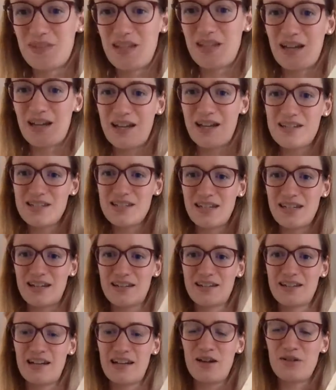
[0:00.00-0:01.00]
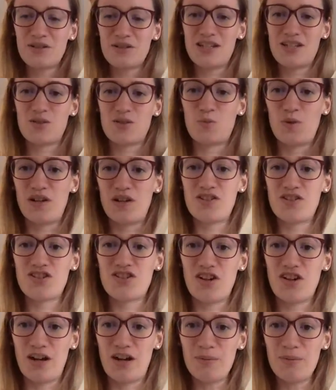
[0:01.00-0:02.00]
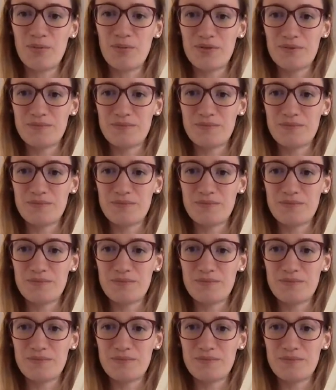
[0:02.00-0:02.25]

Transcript: I see that Cloud has one sharp.